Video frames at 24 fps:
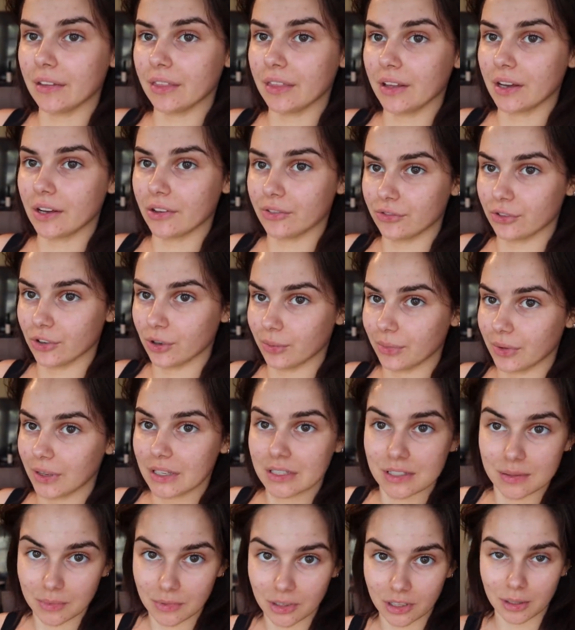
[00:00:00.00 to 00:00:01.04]
I think I filmed
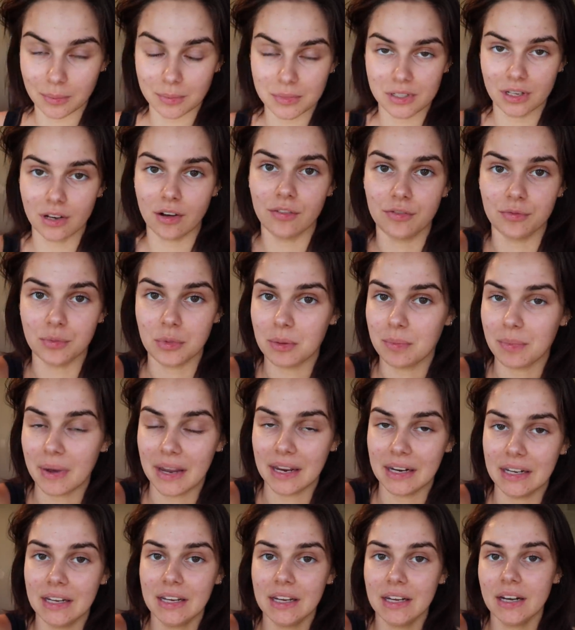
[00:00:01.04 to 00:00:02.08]
like some clips of me
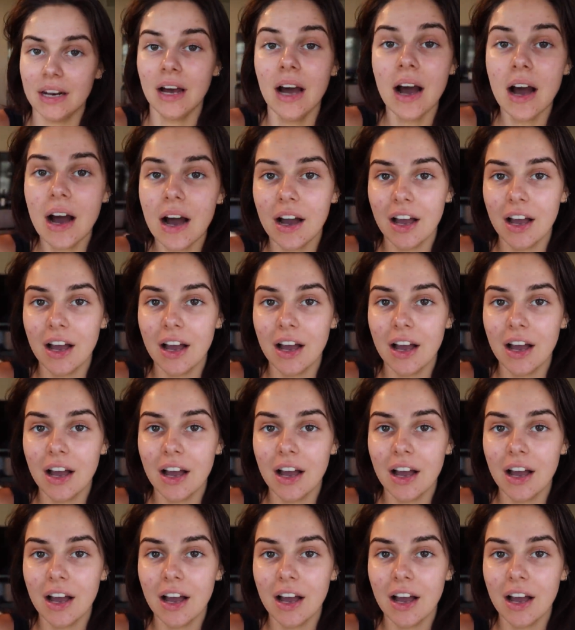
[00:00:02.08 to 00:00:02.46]
painting.